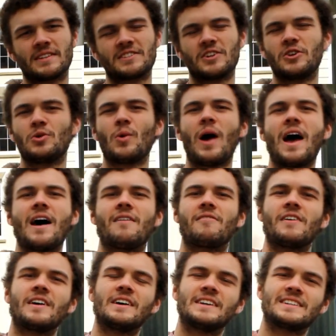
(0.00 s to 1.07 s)
So you have
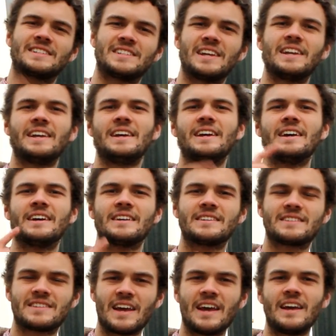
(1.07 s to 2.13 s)
city,
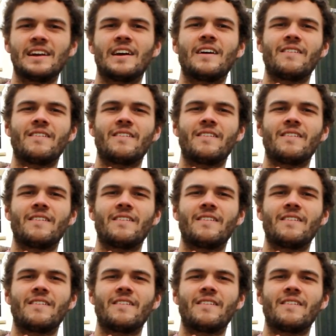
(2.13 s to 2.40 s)
state,